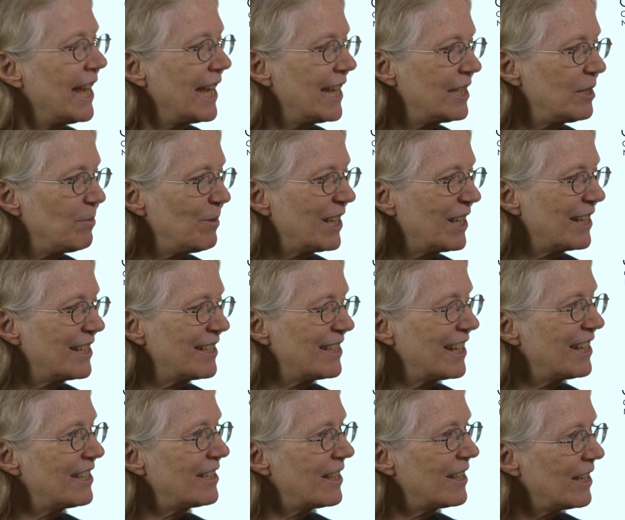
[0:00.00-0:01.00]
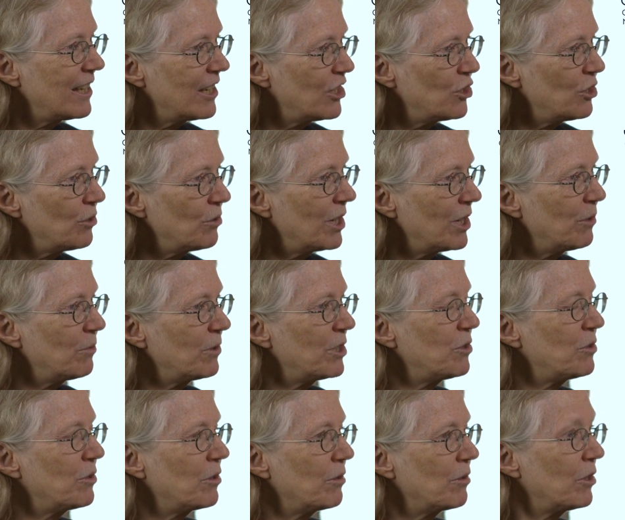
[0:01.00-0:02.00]
it's because it's the issue in
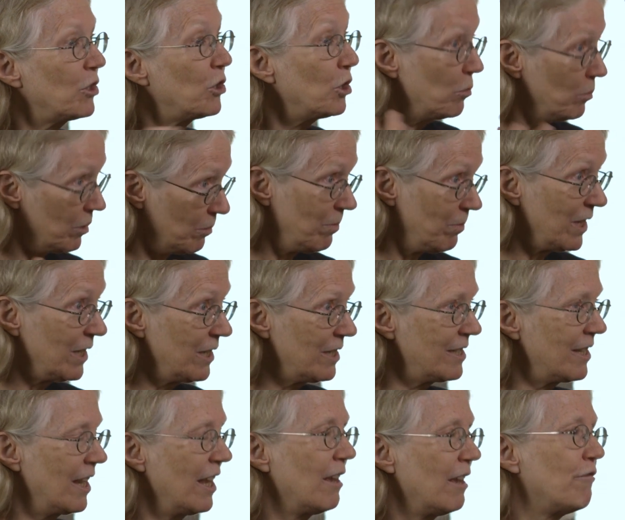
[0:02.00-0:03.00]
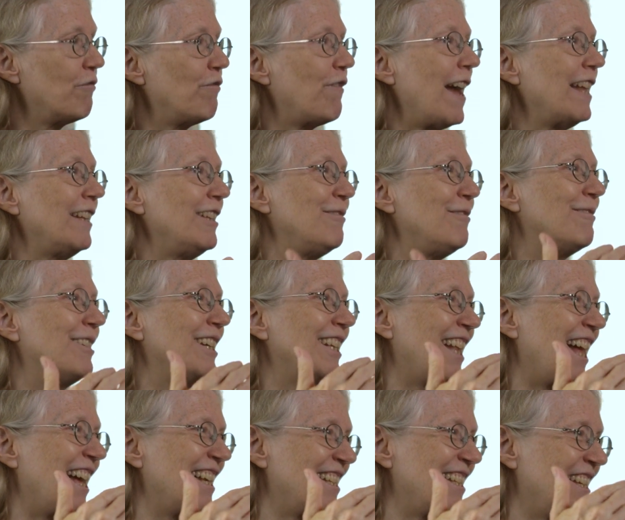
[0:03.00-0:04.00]
which human beings finally
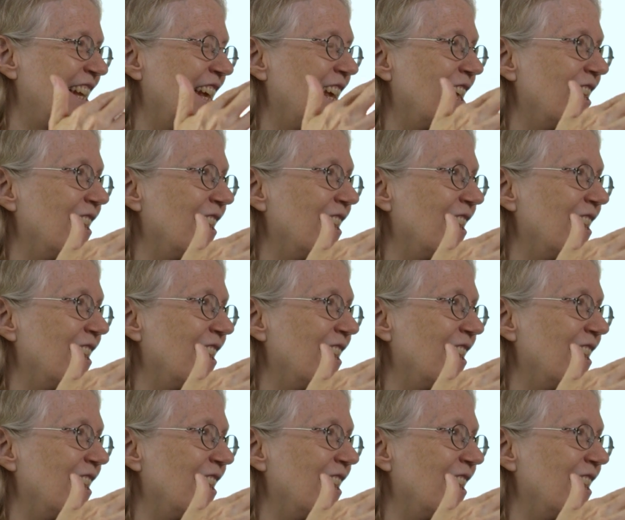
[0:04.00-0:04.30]
realized